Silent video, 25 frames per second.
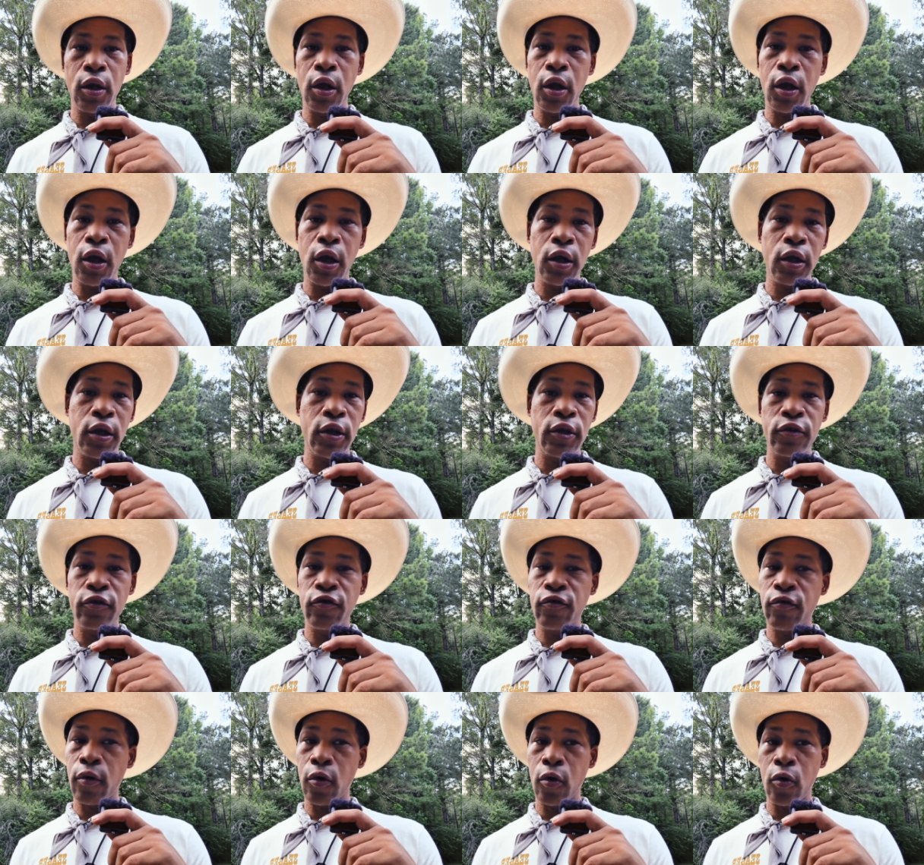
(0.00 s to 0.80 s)

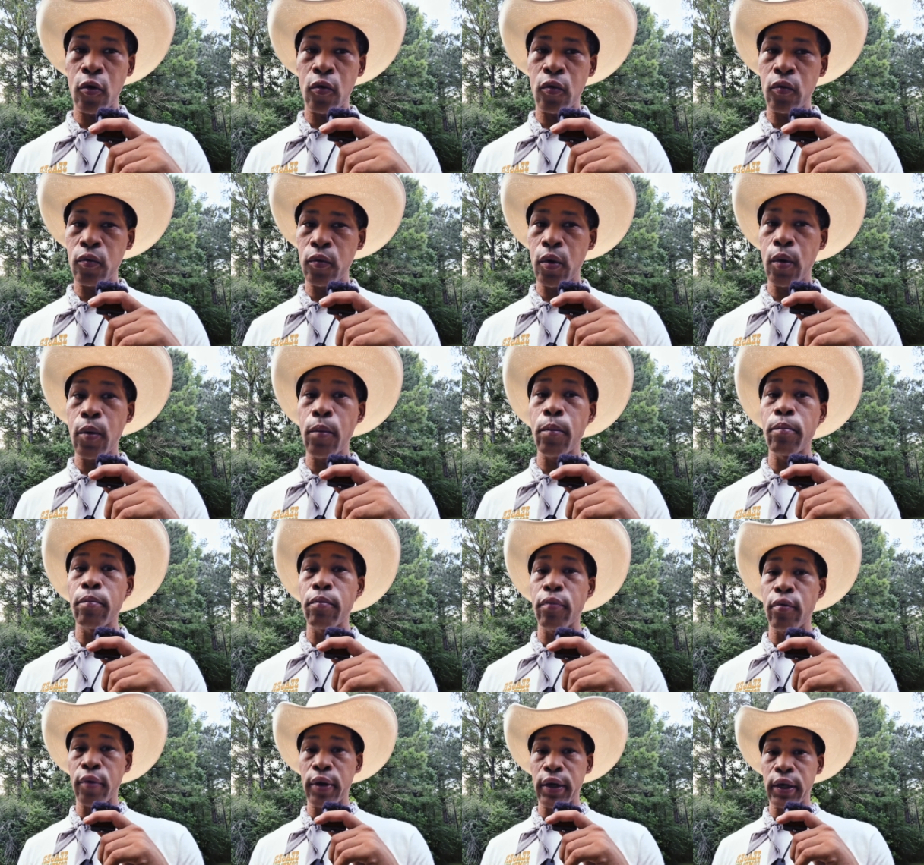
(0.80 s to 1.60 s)
uncontrolled
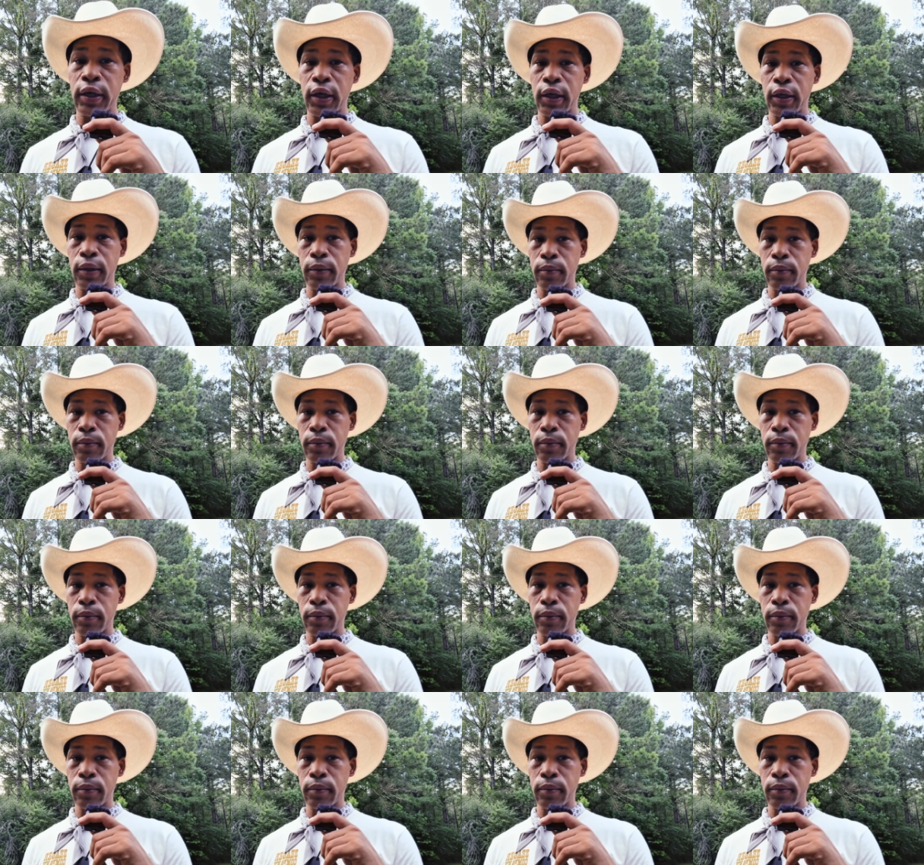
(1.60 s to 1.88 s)
breeding.